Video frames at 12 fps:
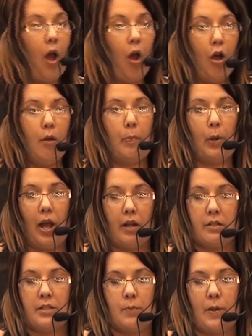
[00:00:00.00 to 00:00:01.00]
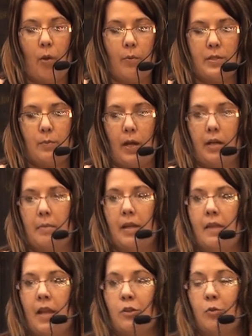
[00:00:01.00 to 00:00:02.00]
All products, we always
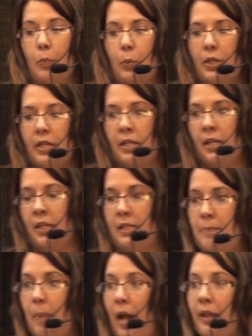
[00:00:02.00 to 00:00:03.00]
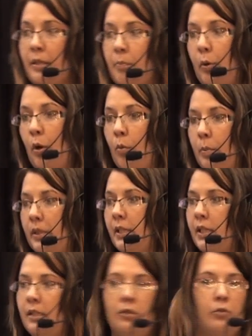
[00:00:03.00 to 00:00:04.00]
recommend that you preheat.
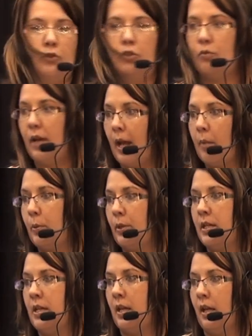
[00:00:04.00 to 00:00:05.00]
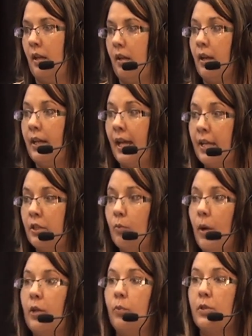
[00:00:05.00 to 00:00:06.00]
Polypropylene, you do not preheat. Again, you
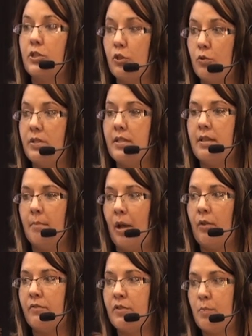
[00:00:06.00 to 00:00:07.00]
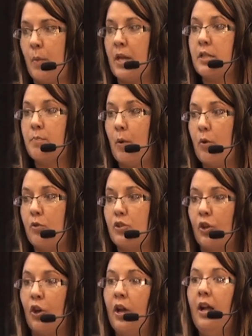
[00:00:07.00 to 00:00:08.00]
want to reduce the amount of
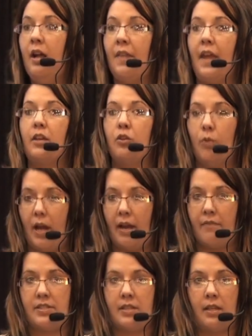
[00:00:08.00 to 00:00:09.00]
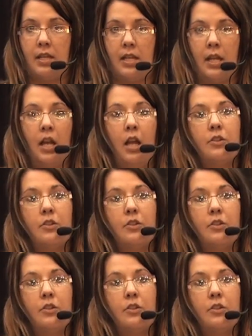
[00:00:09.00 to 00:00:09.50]
exposure that you have to the heat.